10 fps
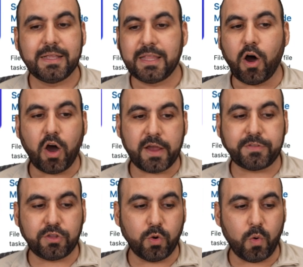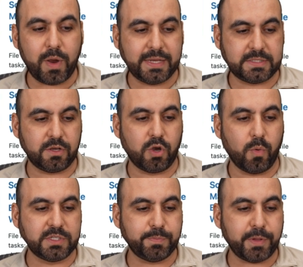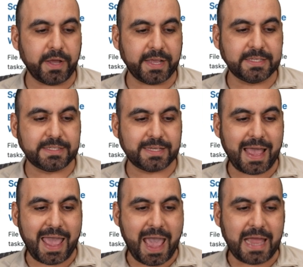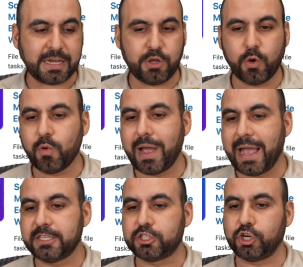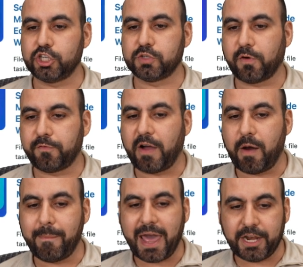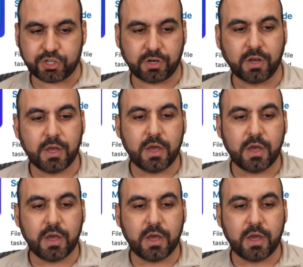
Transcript: Now, all you have to do is go into plugins, add new, and search for file manager.